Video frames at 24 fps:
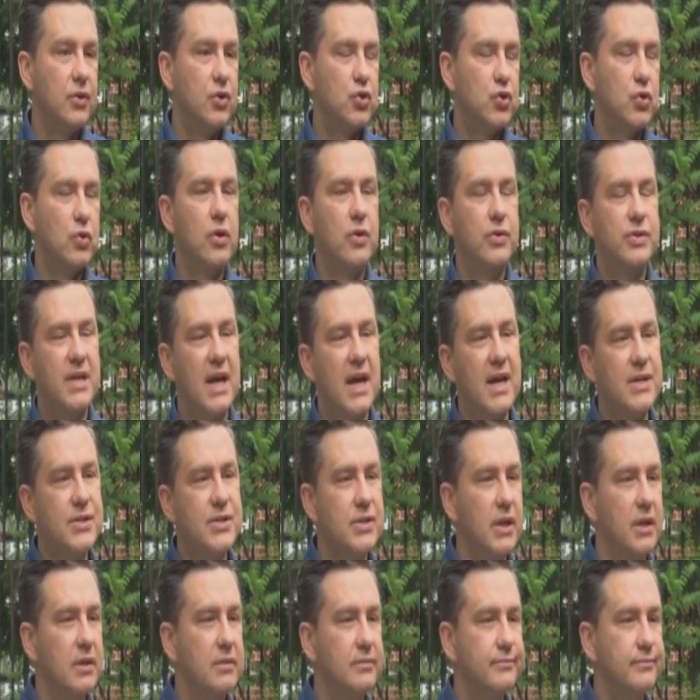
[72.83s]
Trudeau
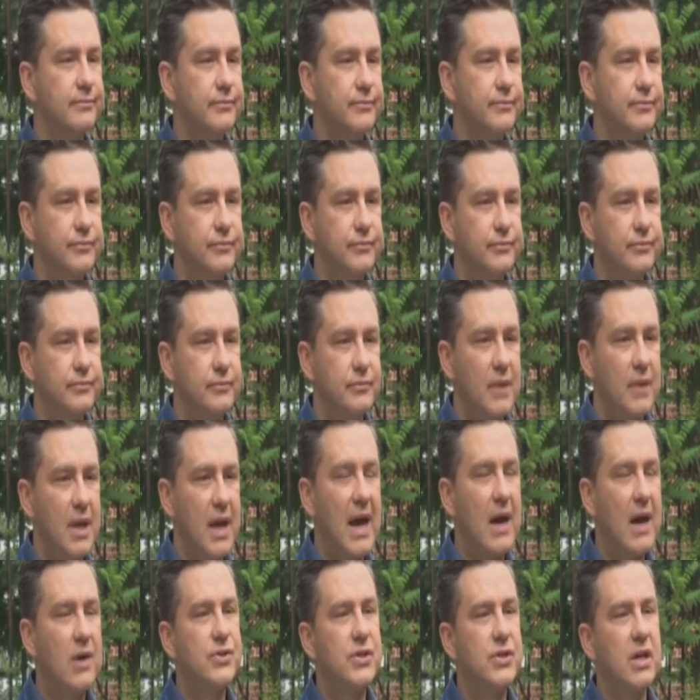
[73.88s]
takes it.
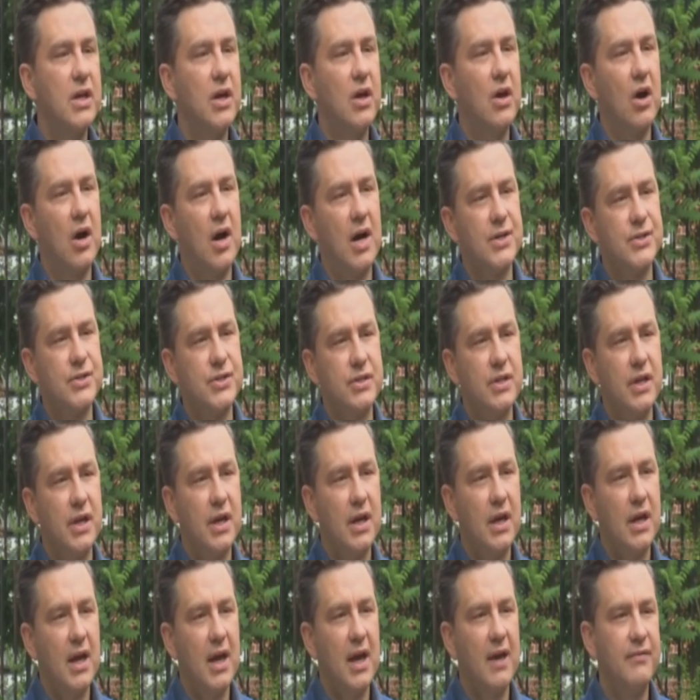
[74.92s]
Housing costs
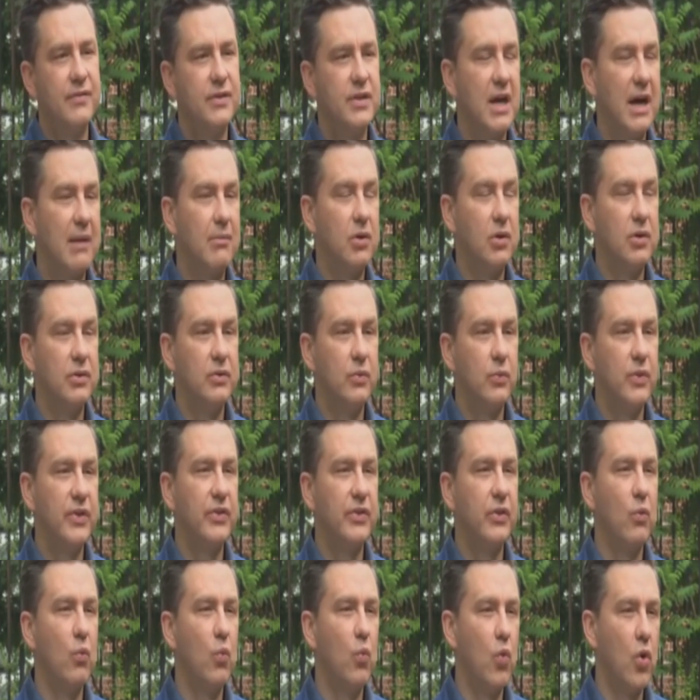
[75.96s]
have doubled,
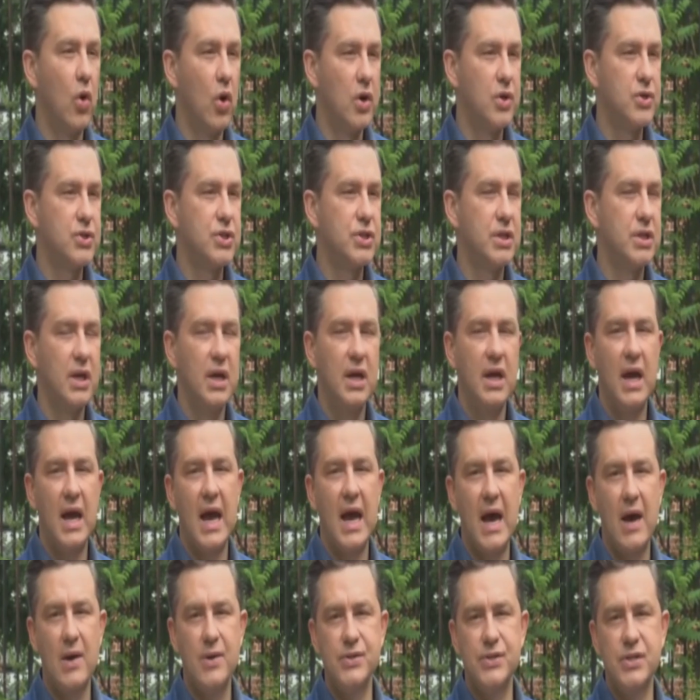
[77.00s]
with the worst
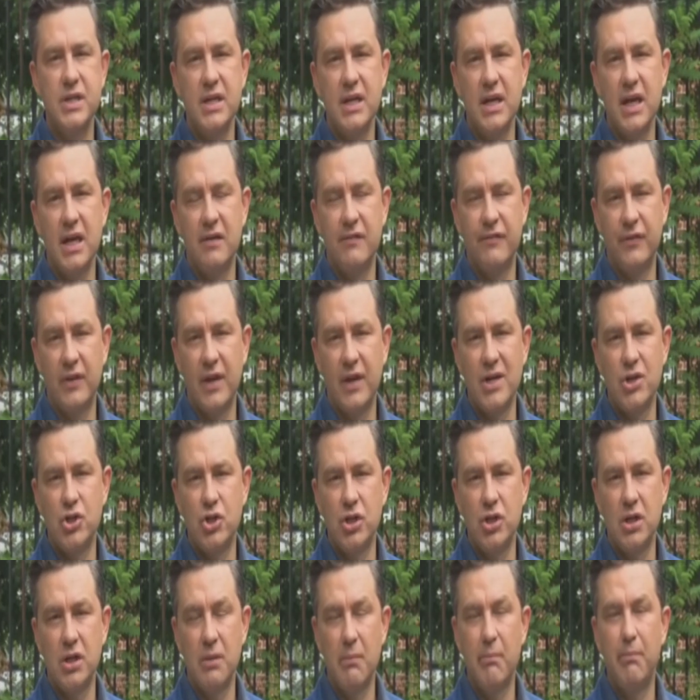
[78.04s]
housing
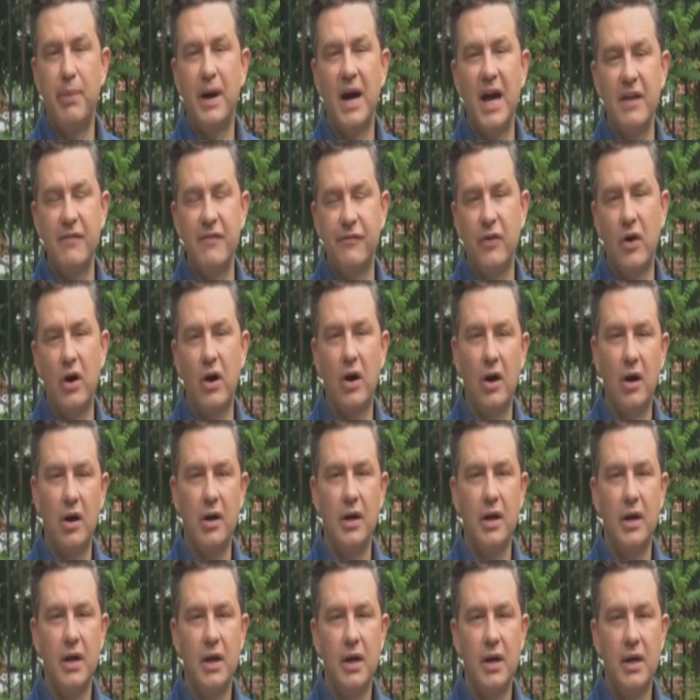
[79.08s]
inflation by
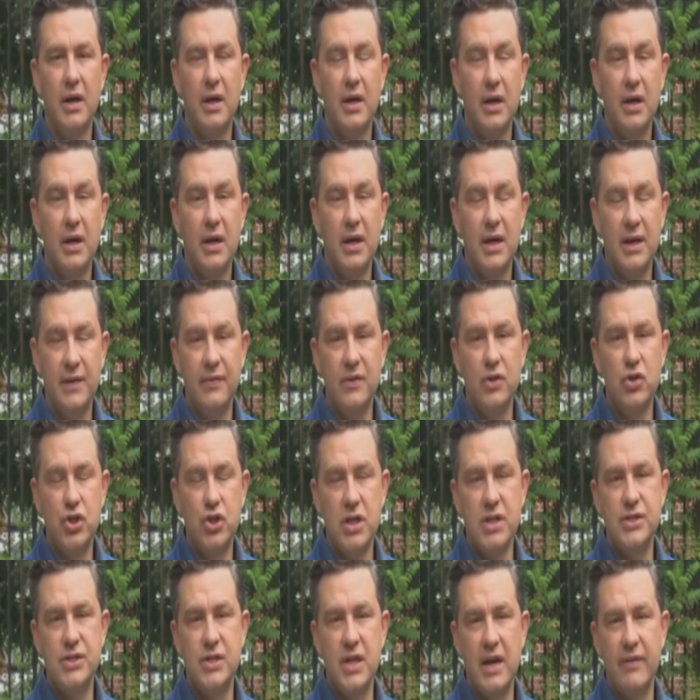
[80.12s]
far in the
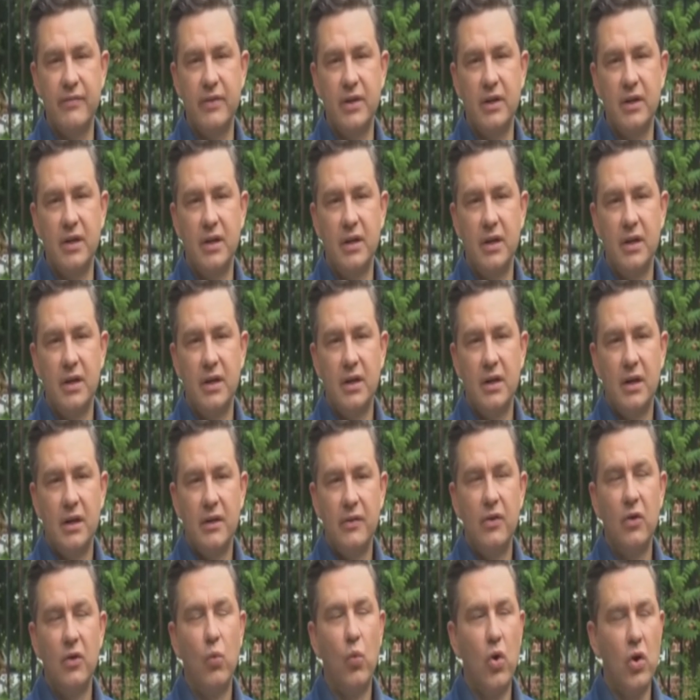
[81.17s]
G7.
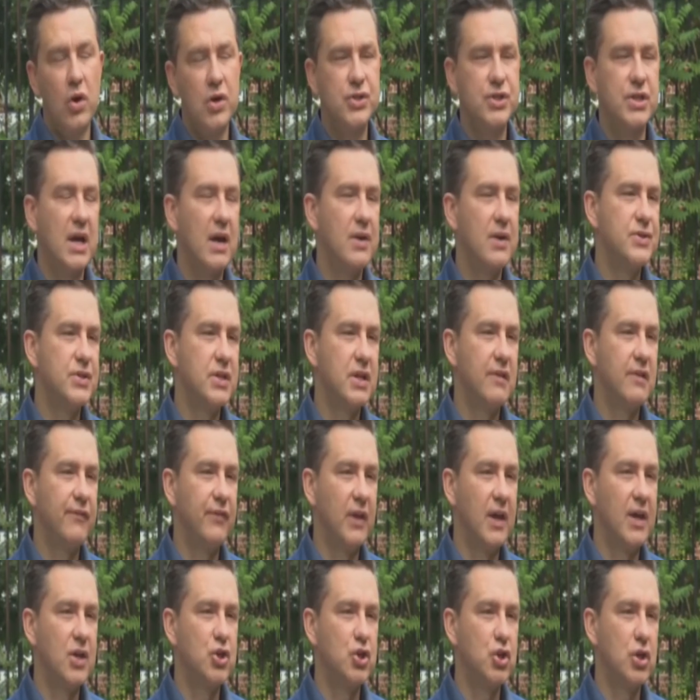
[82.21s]
The worst housing
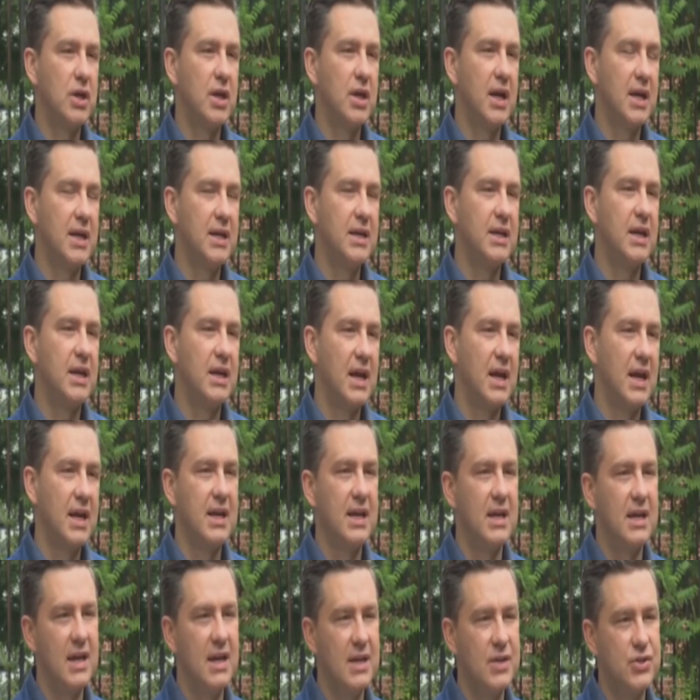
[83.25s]
inflation in
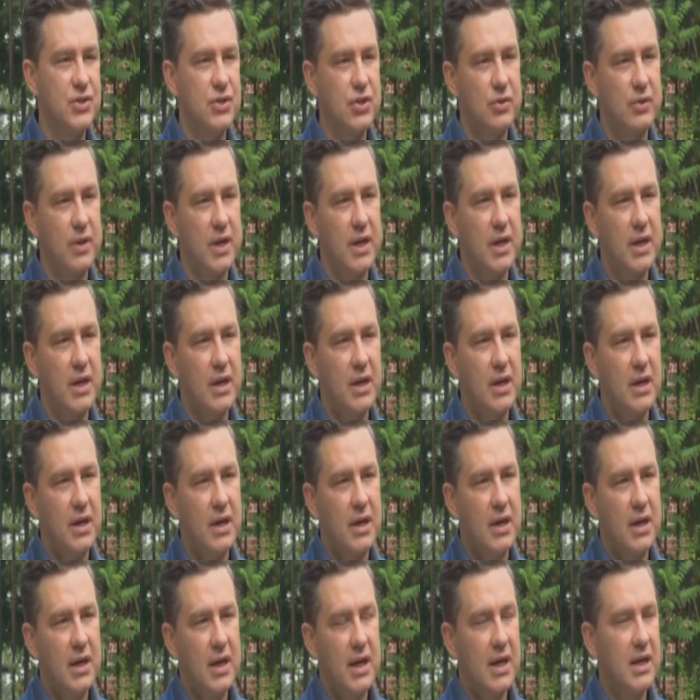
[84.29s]
Canadian history.
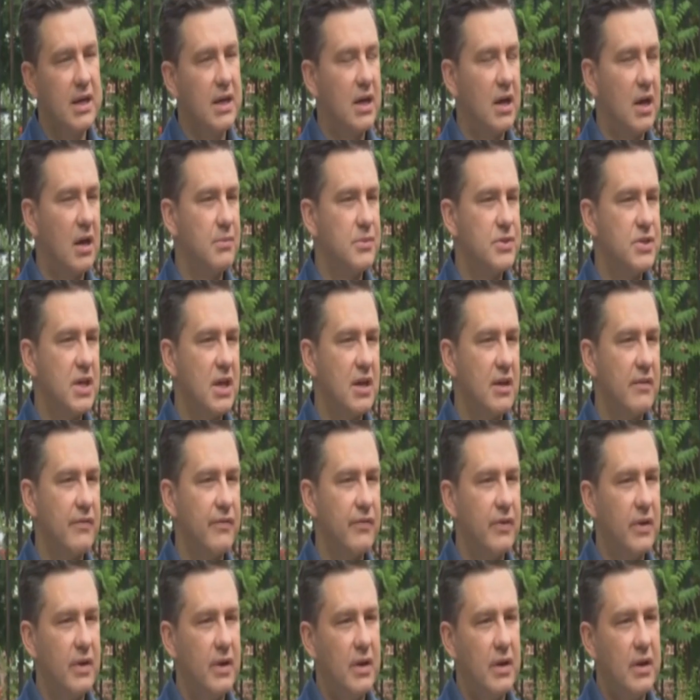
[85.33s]
Incomes
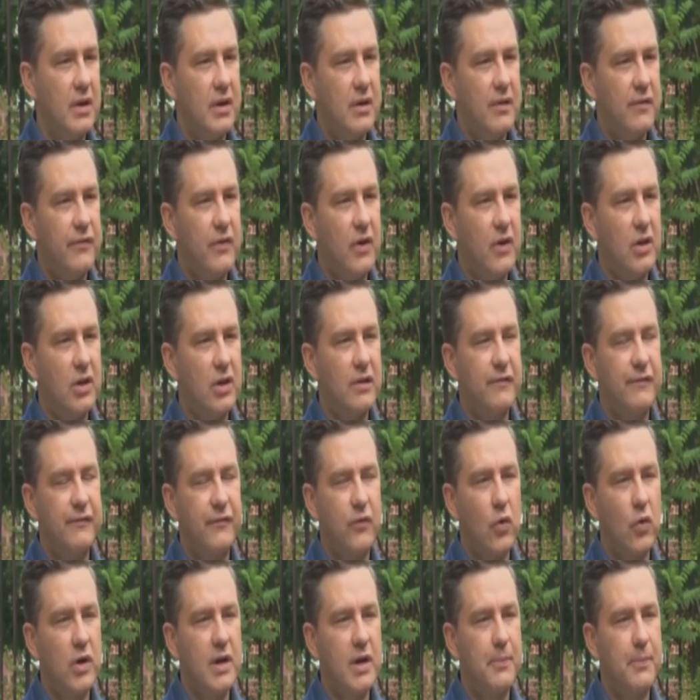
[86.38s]
have fallen
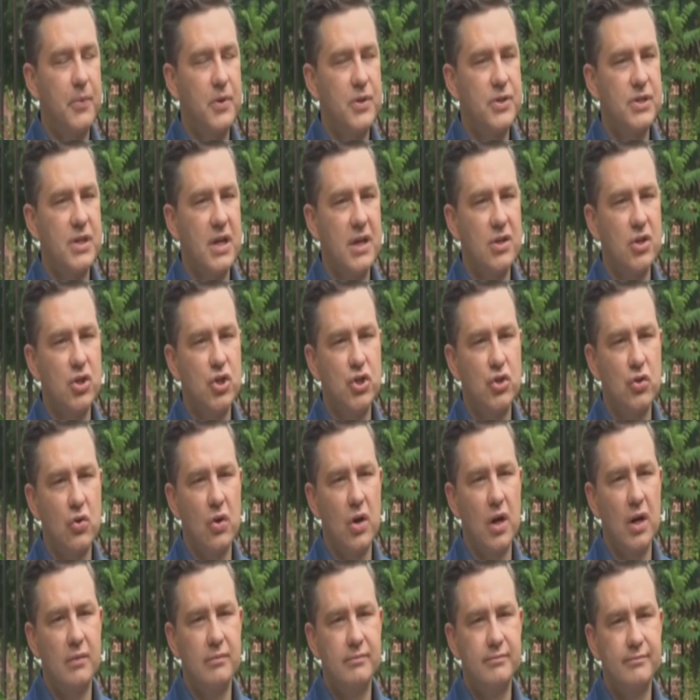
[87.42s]
40%
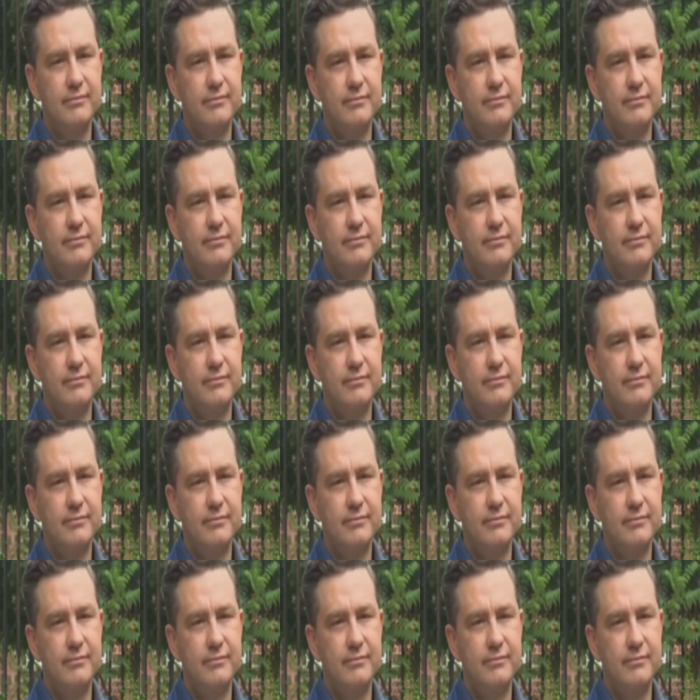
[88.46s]
short